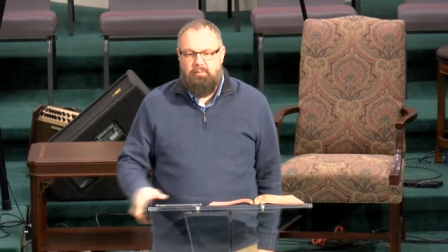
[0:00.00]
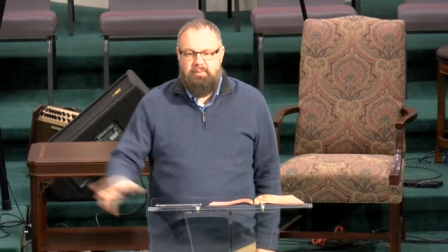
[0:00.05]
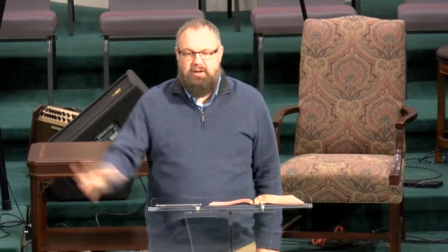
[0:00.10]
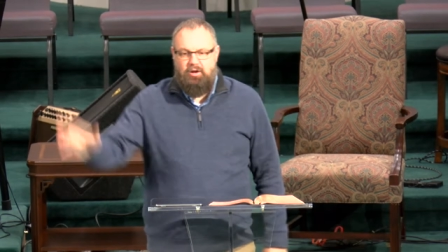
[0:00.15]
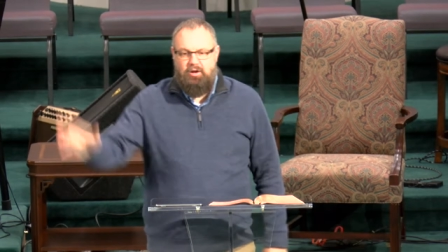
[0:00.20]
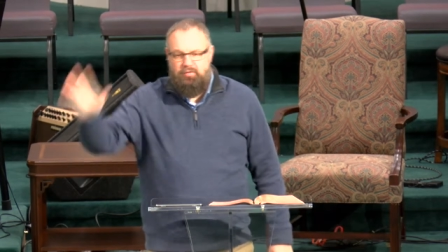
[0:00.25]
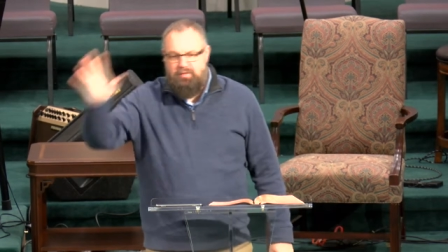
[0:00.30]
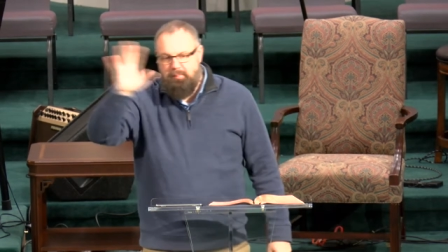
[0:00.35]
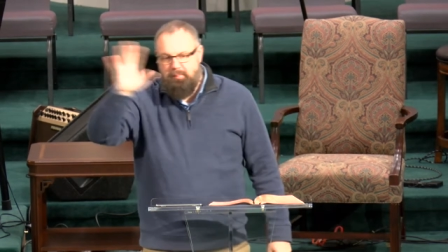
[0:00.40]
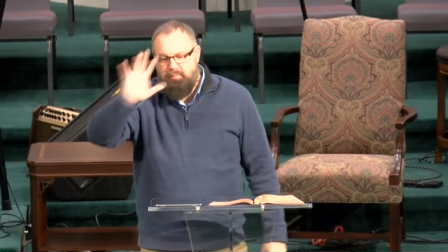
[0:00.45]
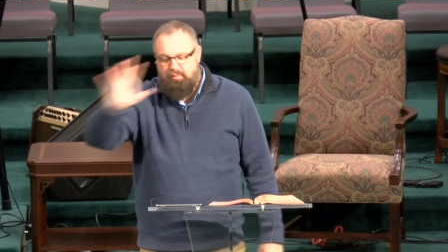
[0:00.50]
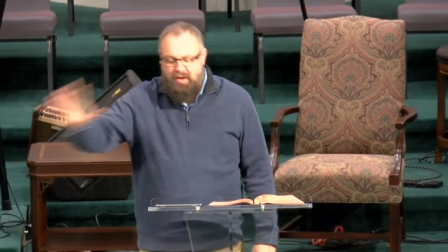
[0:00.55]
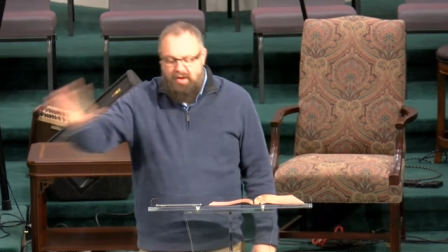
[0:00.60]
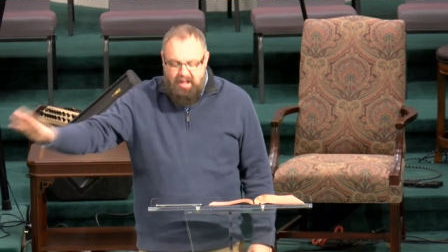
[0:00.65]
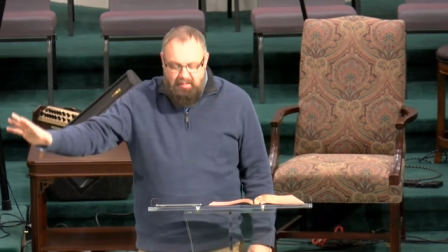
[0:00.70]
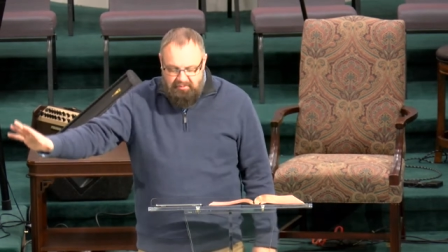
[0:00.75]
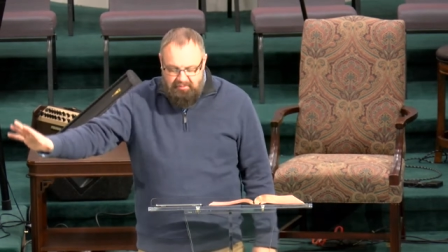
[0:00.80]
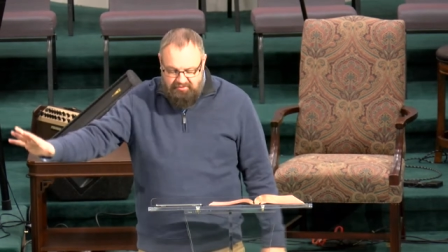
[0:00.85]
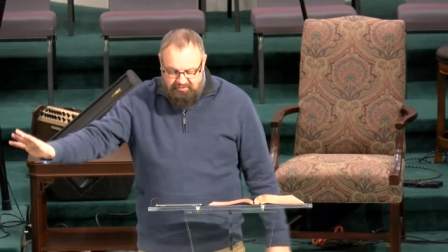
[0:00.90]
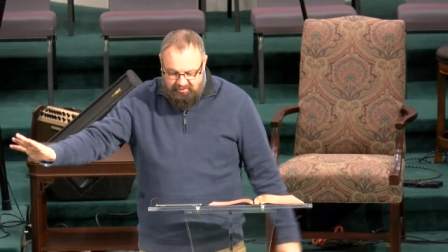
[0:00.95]
but on the
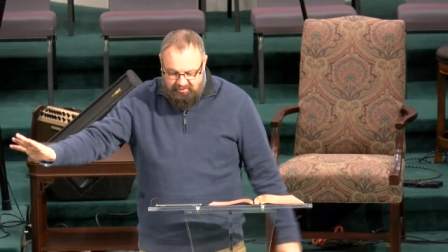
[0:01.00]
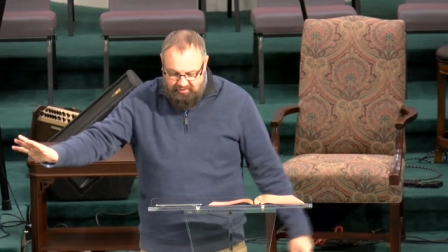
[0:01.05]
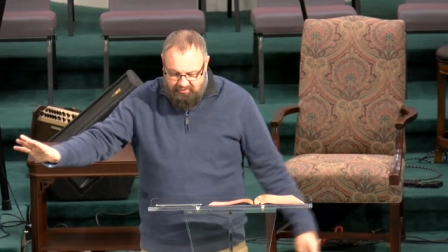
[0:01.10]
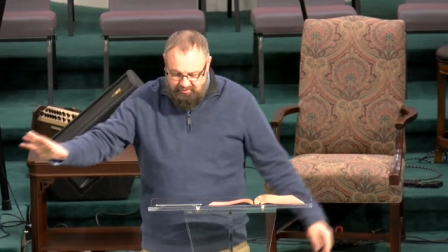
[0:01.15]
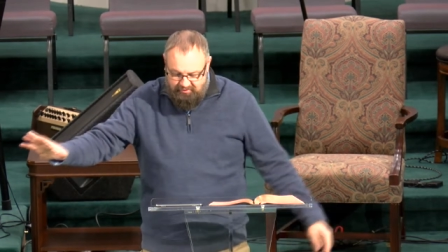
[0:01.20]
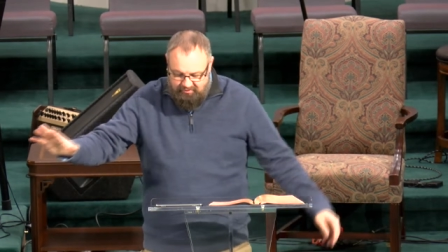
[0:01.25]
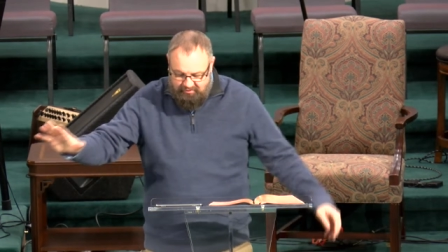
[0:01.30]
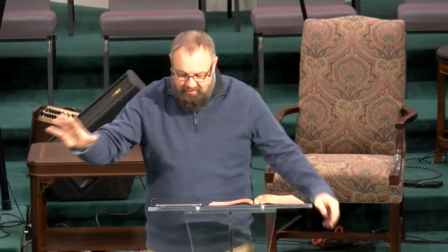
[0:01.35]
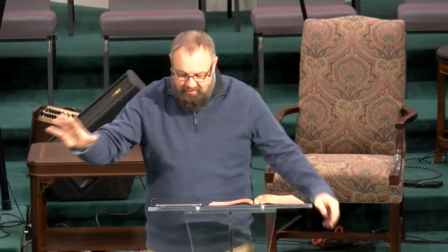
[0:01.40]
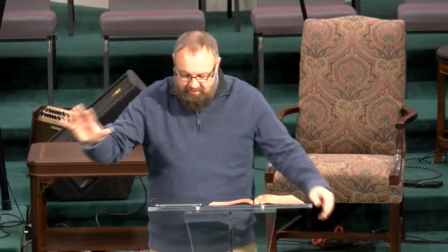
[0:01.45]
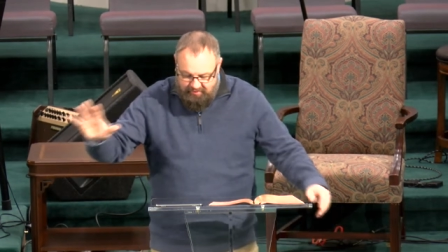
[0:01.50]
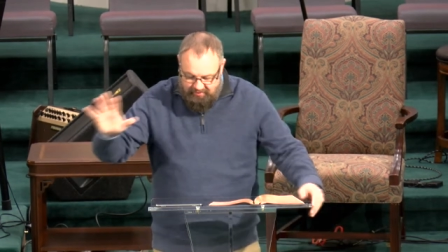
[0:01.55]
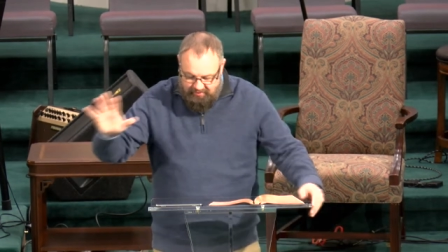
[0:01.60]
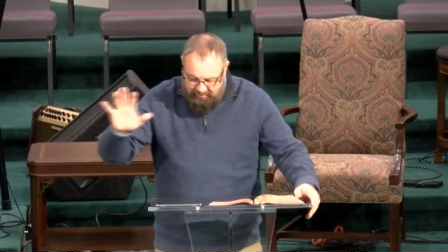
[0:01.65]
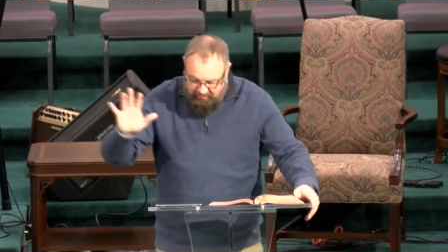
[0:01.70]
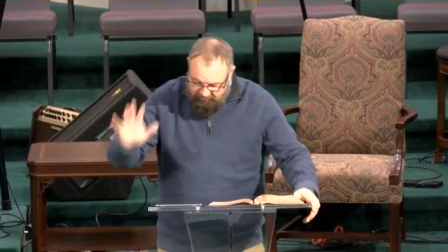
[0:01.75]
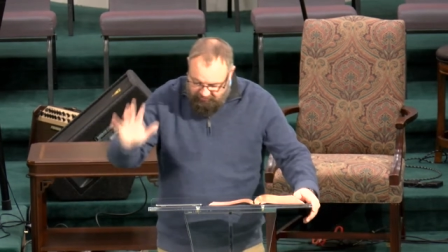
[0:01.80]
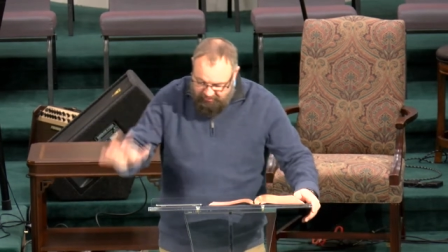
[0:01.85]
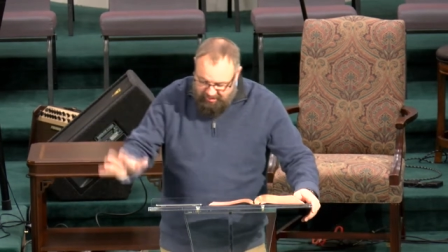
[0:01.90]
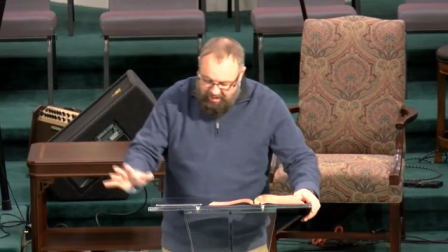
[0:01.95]
promises
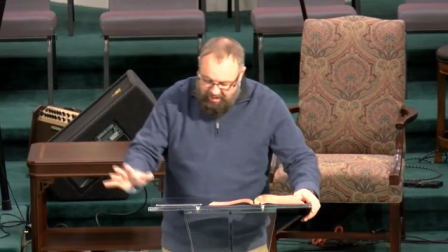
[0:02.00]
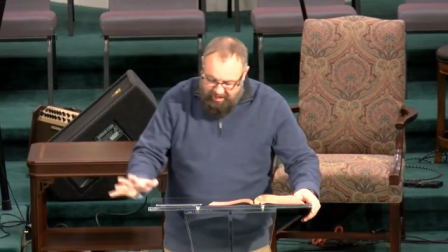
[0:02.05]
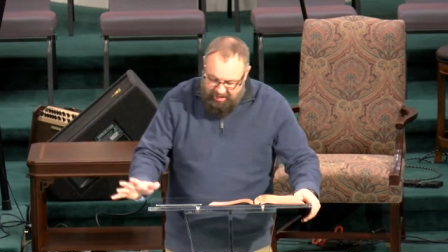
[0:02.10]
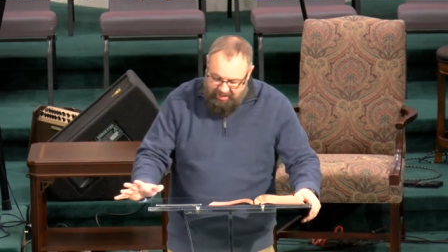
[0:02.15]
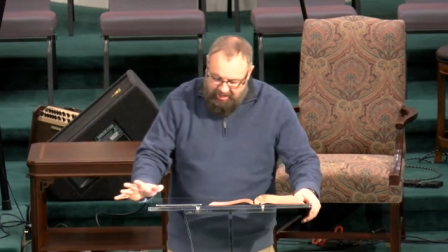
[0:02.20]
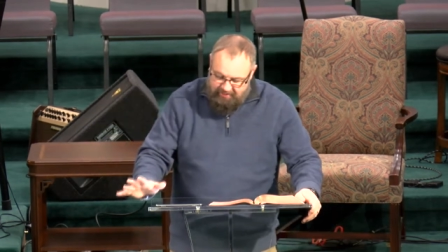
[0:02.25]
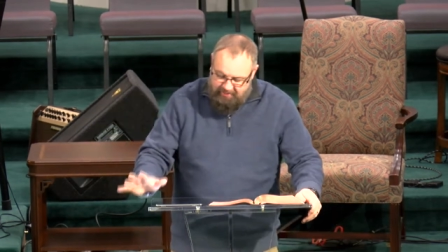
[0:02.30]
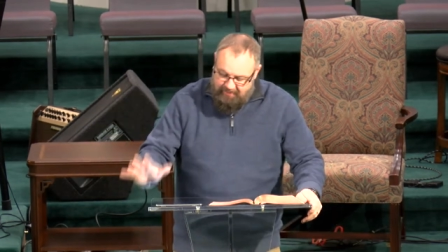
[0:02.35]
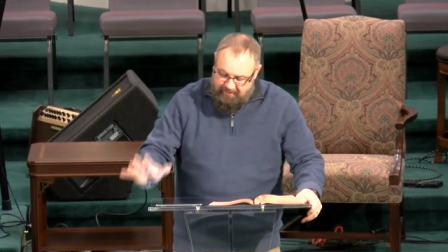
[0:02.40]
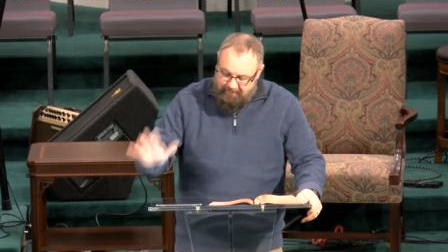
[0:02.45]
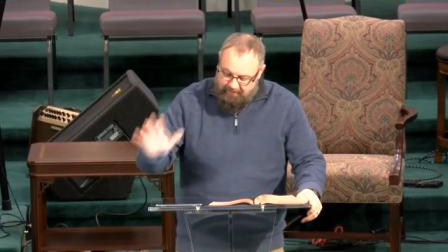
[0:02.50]
of God.